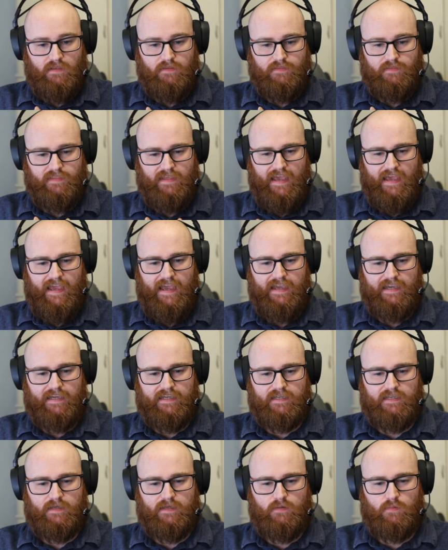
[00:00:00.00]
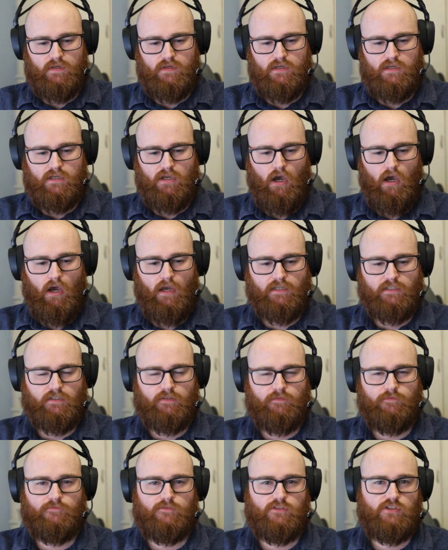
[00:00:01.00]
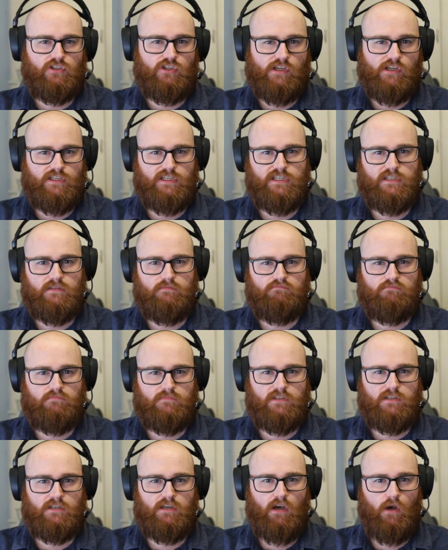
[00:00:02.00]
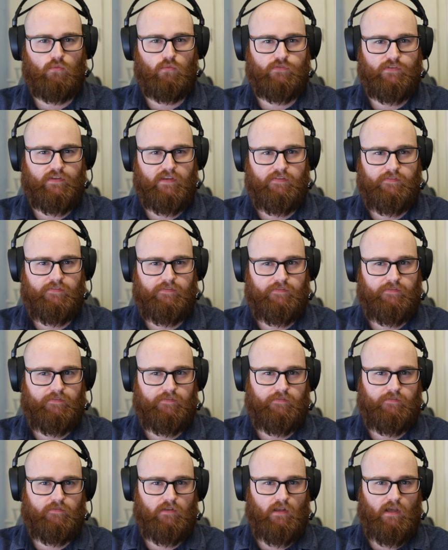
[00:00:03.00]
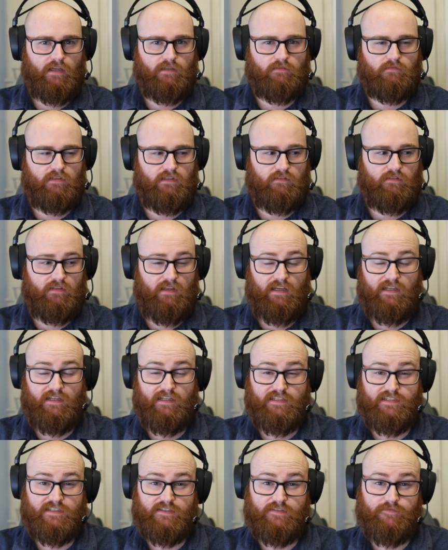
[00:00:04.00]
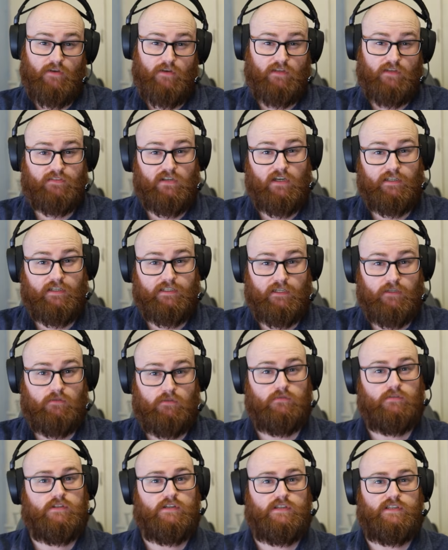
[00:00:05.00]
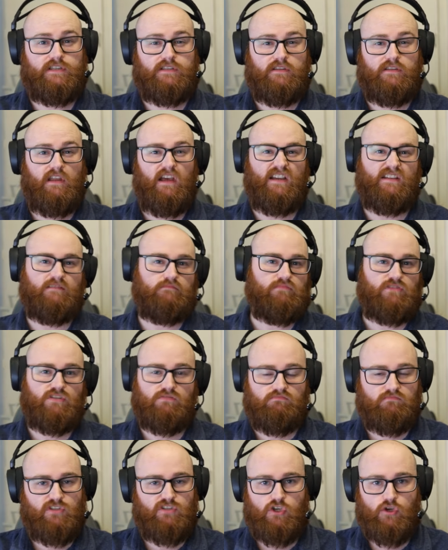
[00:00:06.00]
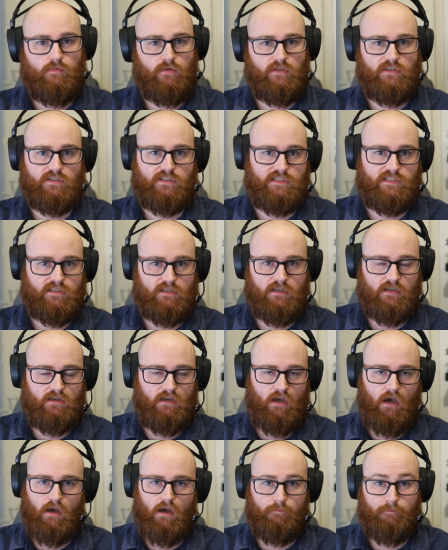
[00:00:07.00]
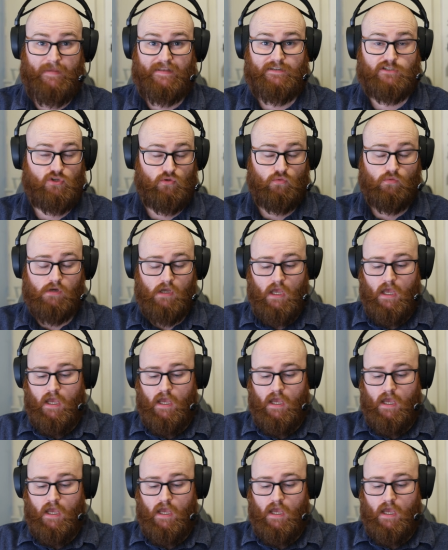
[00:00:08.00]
They're kind of just cultists, like at least as far as I know, just like humans that are mental.